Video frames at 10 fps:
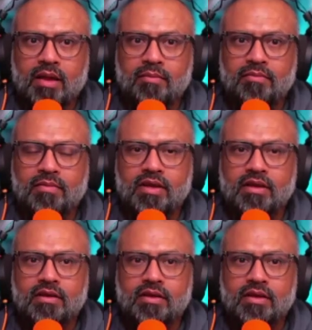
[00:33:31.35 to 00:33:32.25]
them
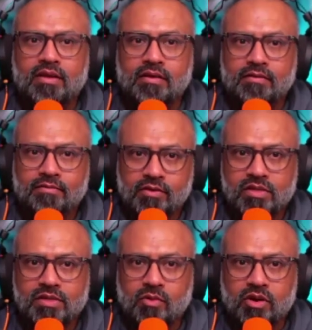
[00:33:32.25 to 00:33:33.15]

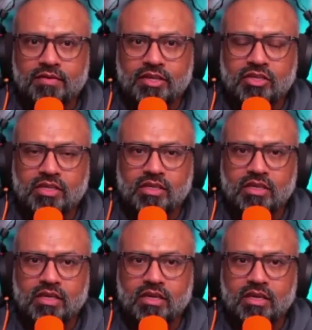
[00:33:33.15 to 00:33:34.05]
fuels
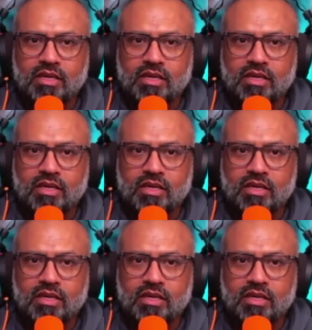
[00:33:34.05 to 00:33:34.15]
motivation.